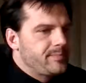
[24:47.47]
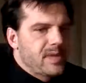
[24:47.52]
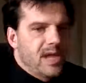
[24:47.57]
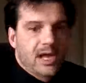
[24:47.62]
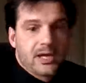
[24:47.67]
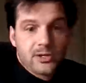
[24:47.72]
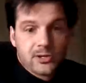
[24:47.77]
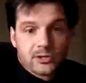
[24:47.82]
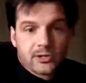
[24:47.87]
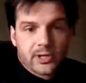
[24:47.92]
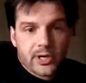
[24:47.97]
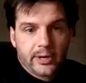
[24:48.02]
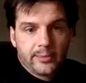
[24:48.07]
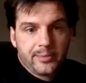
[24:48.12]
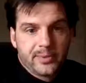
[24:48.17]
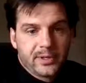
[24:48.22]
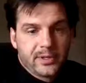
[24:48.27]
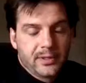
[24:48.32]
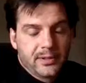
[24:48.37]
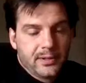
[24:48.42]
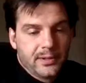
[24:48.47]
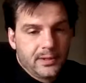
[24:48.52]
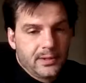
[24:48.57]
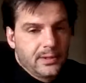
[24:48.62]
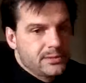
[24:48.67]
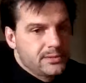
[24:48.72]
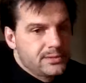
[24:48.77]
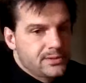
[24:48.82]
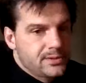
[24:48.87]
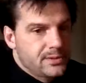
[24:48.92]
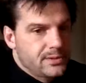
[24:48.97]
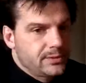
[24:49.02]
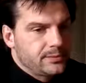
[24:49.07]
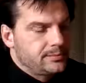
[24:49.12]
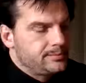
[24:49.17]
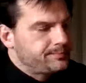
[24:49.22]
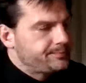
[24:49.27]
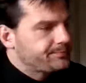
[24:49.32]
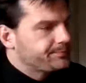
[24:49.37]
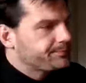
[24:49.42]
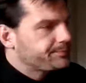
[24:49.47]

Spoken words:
and your company. So